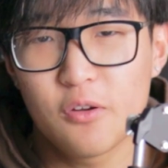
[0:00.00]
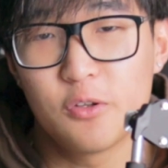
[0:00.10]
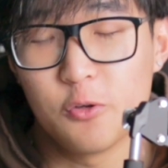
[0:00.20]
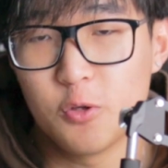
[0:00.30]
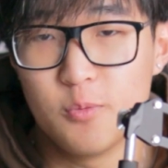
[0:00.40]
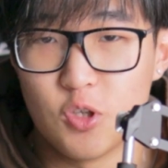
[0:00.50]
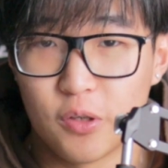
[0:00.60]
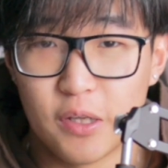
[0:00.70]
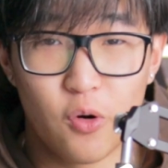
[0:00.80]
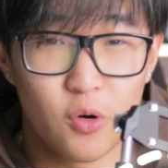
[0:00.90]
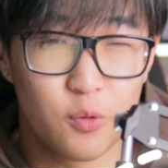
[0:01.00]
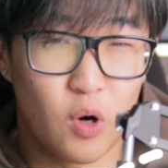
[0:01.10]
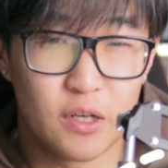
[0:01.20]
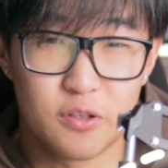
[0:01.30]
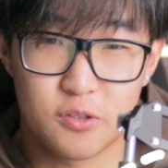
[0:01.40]
your YouTube journey or
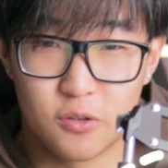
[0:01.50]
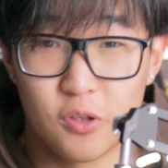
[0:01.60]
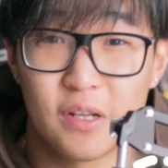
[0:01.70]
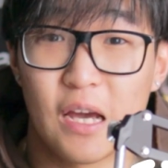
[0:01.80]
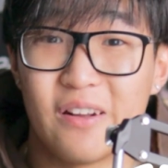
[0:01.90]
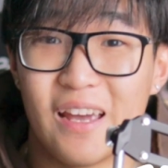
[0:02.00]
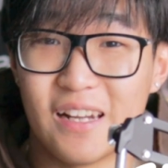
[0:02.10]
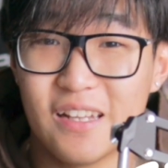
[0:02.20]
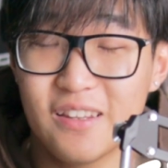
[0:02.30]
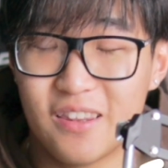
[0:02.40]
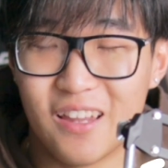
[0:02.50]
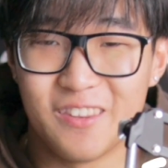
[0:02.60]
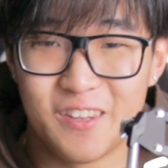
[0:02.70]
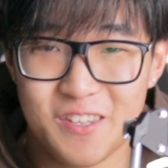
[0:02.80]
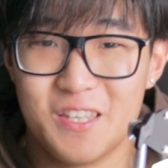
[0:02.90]
want to start learning how to edit,
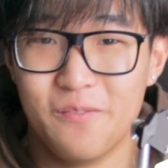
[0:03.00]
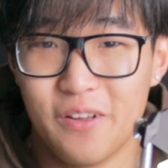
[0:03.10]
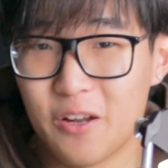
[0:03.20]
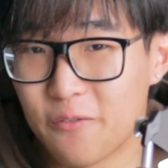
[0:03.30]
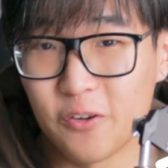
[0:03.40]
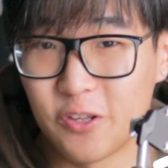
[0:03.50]
then this is the video for